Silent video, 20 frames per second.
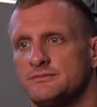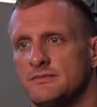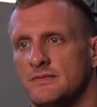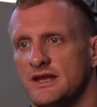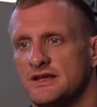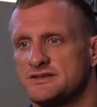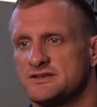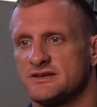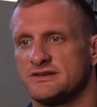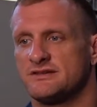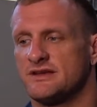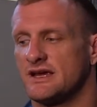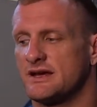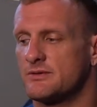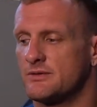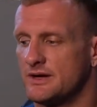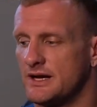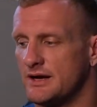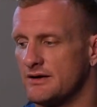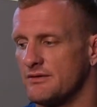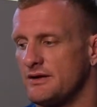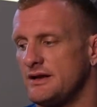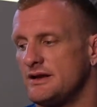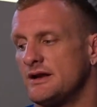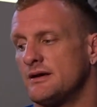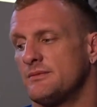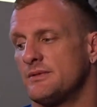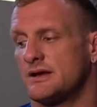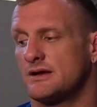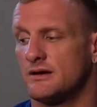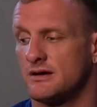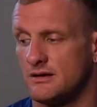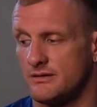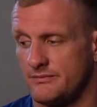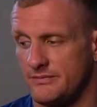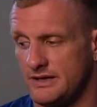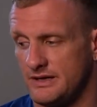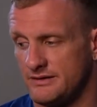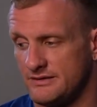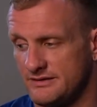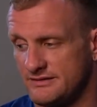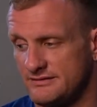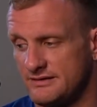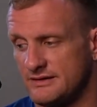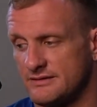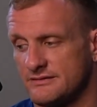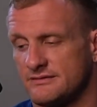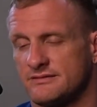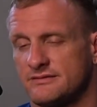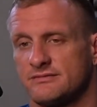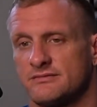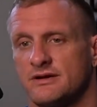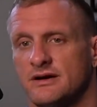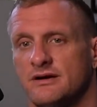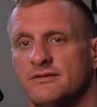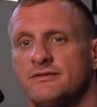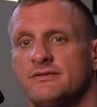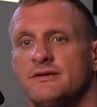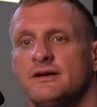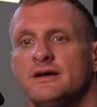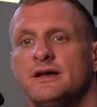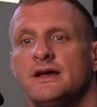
It's just like when I read it, I'm like, oh man, this sounds rough.